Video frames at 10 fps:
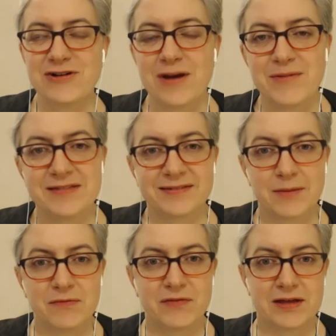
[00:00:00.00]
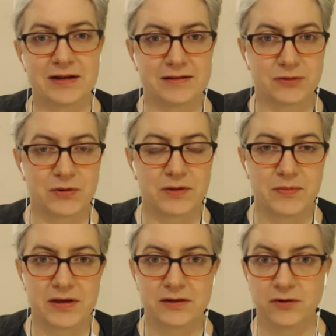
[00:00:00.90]
I mean, some of it is going to
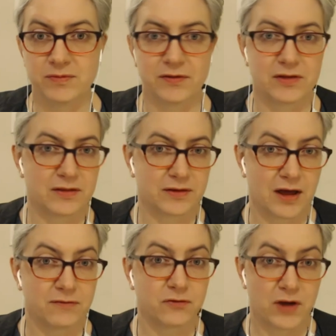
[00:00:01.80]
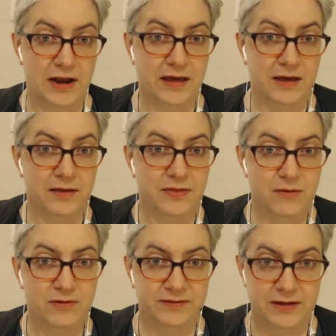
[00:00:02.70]
be in terms of the, the kind of training they
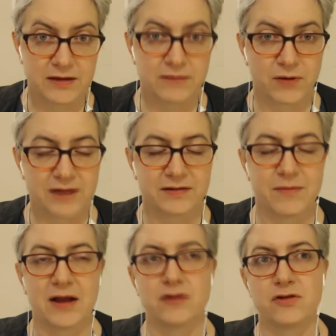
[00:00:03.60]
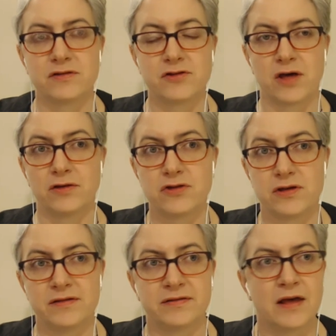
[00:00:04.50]
receive, right, to manage these
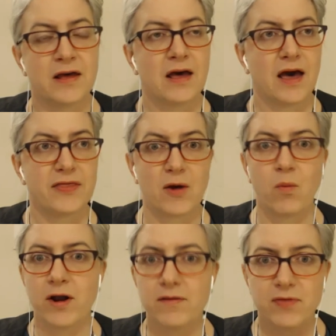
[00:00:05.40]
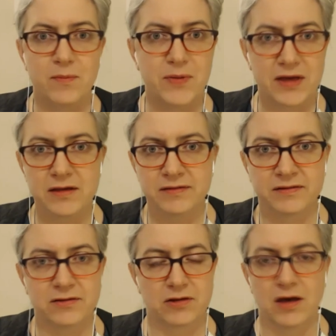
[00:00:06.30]
challenges. I think one of the biggest
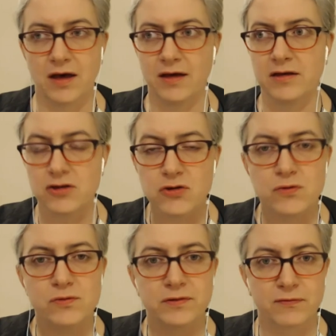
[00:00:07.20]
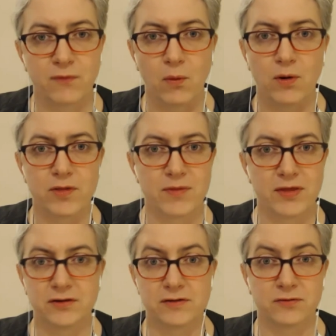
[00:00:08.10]
uh, issues for the
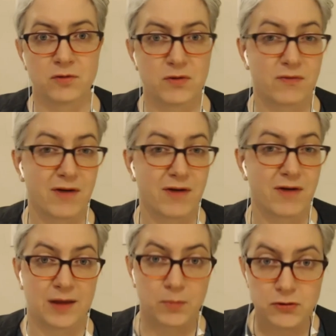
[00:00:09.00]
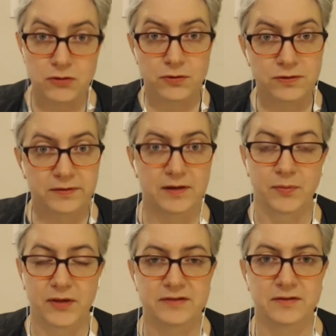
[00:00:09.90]
military is going to be rising temperatures in
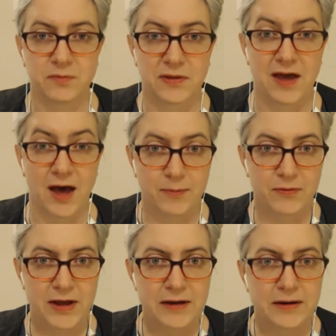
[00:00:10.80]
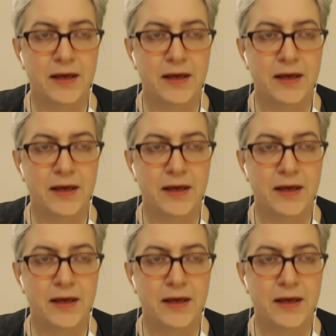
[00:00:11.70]
places where they operate.